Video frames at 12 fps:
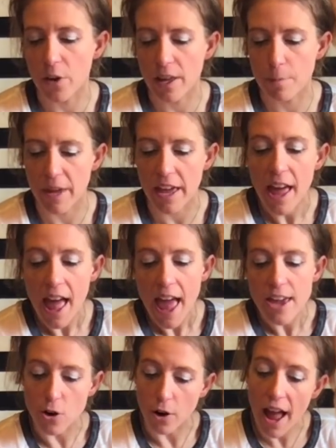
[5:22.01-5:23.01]
It can be
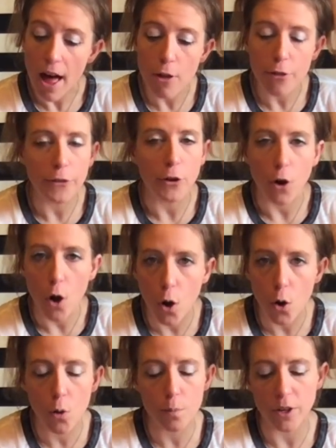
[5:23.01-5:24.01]
your health, your
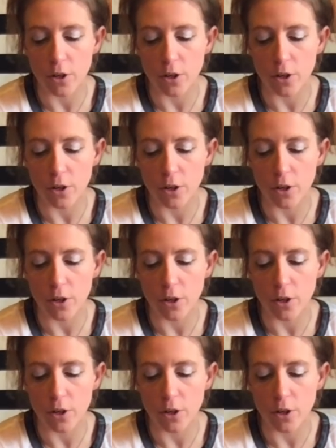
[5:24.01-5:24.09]
home,